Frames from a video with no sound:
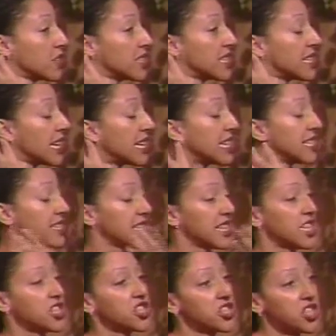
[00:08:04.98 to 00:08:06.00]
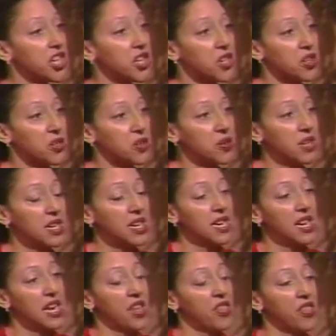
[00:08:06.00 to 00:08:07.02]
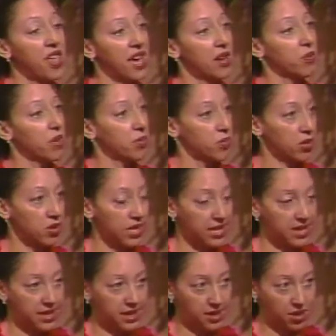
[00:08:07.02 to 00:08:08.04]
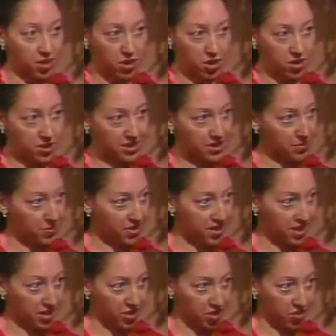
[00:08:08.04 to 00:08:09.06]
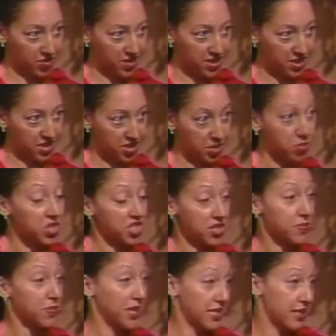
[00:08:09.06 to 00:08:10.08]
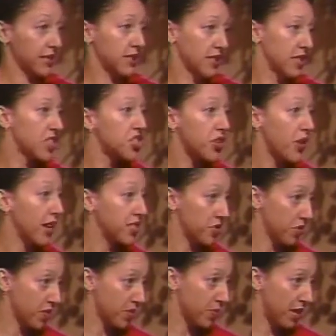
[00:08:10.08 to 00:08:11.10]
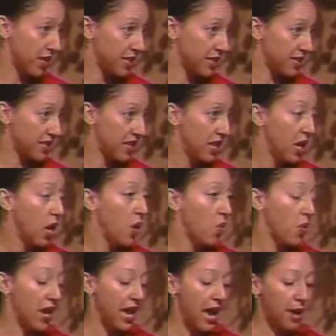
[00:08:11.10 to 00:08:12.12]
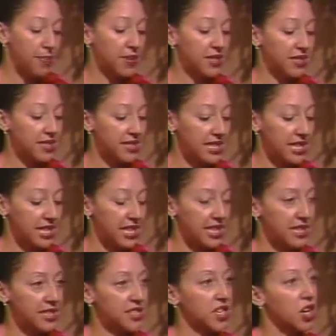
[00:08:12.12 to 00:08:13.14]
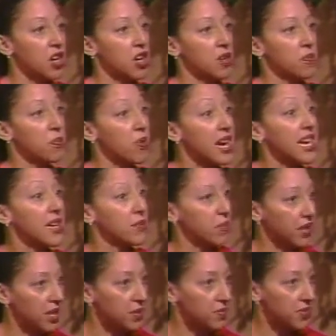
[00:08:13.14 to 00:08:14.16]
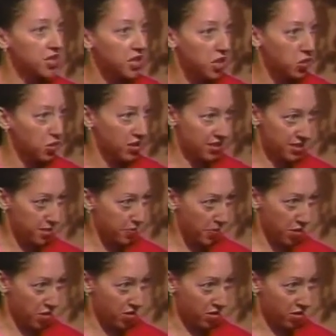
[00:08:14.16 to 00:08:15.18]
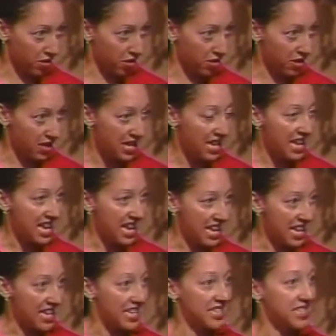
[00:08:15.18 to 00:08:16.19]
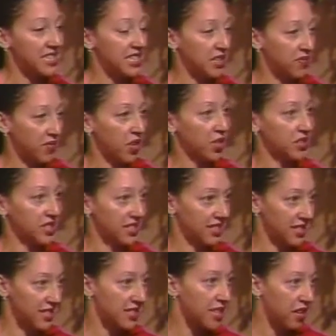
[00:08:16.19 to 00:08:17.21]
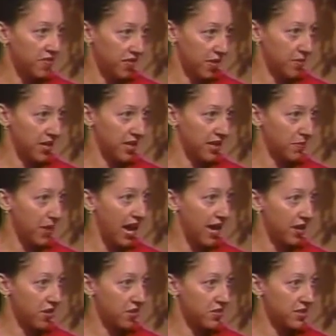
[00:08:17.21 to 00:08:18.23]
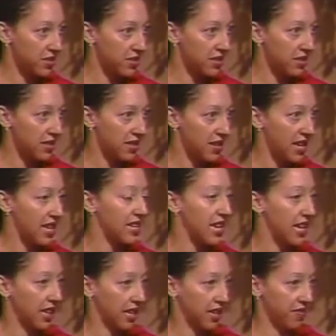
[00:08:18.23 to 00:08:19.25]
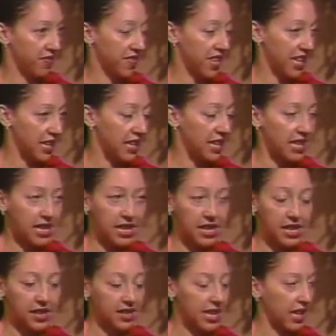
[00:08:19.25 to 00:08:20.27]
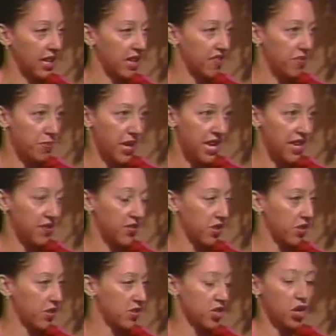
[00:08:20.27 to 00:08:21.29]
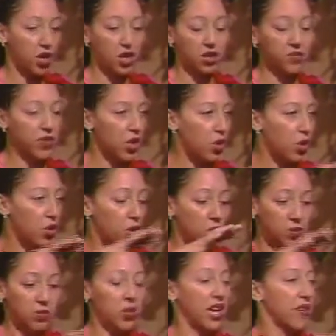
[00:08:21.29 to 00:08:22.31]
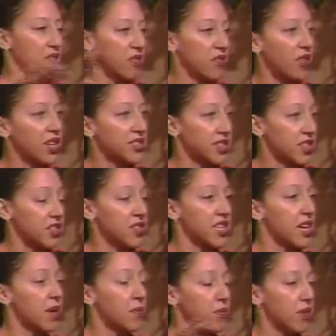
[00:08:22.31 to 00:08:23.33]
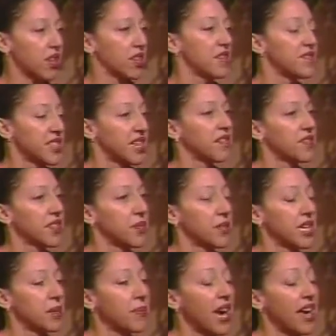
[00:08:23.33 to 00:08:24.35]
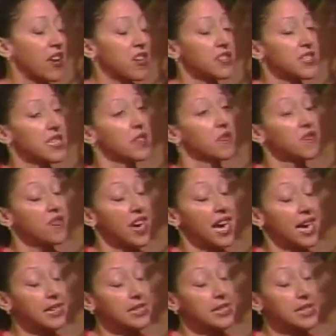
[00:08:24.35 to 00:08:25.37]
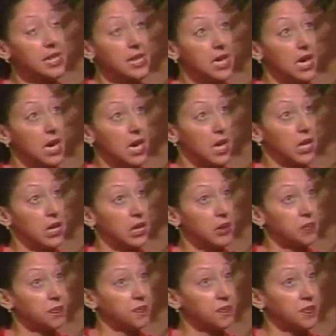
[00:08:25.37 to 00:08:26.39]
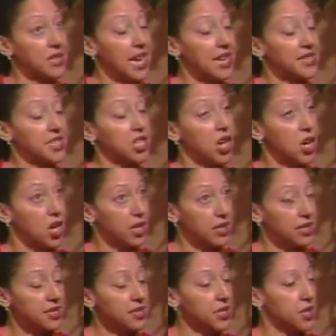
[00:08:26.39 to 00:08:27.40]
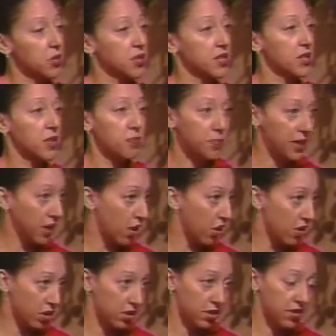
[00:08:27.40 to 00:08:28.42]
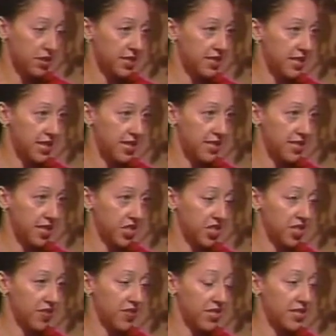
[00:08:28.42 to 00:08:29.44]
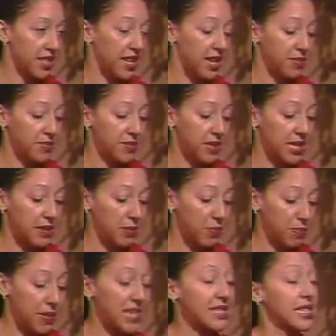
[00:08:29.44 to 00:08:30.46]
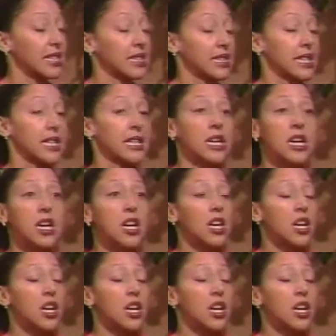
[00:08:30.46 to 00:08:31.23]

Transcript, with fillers: there's studies that show that when we're in our sympathetic nervous system, which is basically the stress response, yeah. what happens is our brain becomes a co conspirator in defaulting to self limiting patterns and negative thinking, negative behaviors, all the whole whatever yeah, falls under yeah. the umbrella of self-limiting patterns. And in fact, um, last August there was a big article in the science section of the Times, basically